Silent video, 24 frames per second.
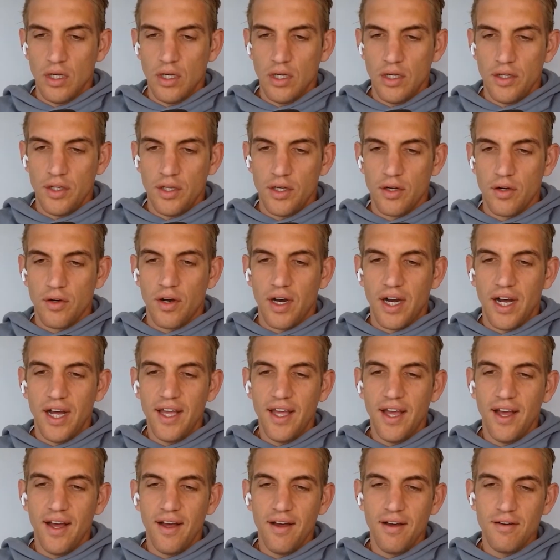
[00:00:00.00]
I
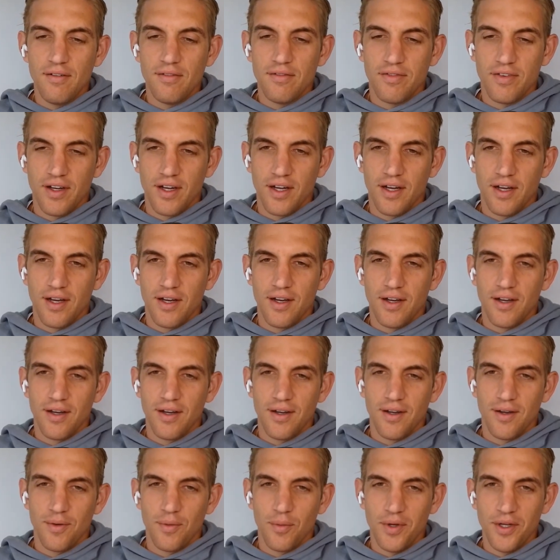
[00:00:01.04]
have
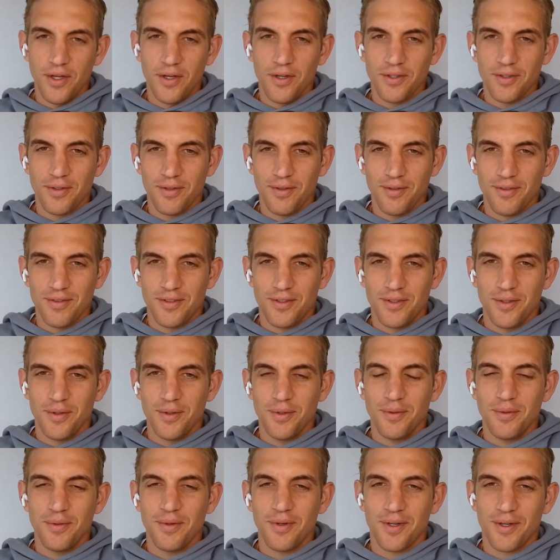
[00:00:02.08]
Will
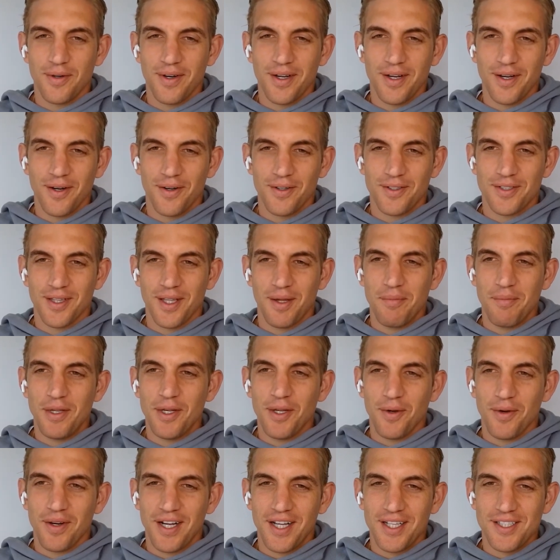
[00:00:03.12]
to correct or to let me
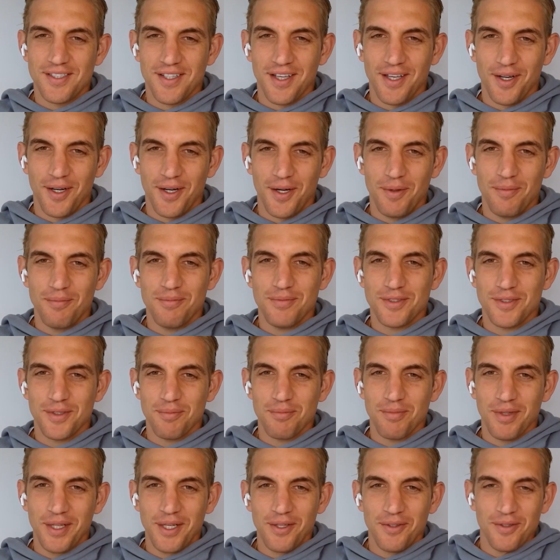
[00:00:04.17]
know when I say ums and
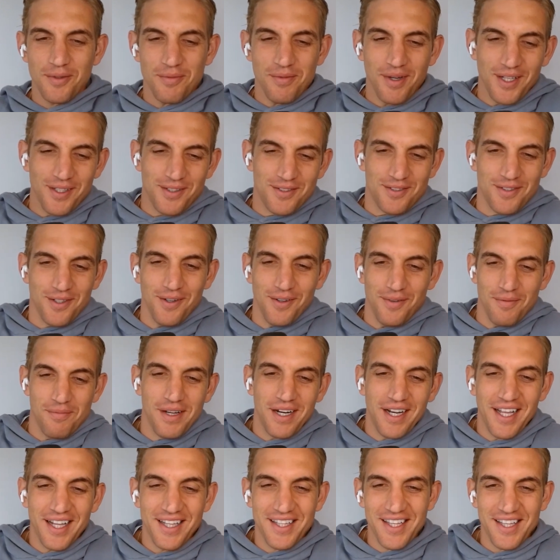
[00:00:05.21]
blink too much. So, but
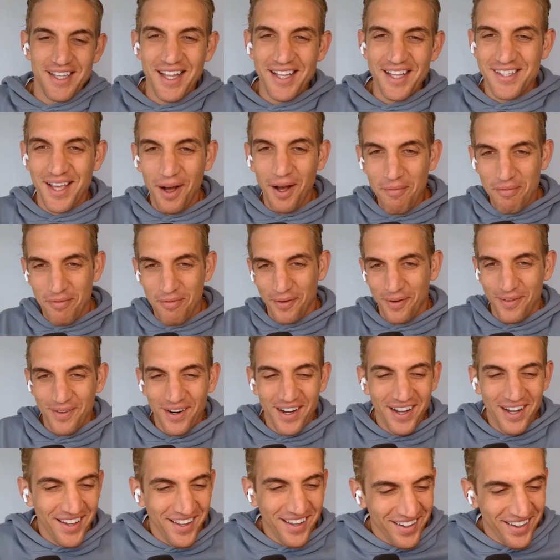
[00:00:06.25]
it is helpful, right?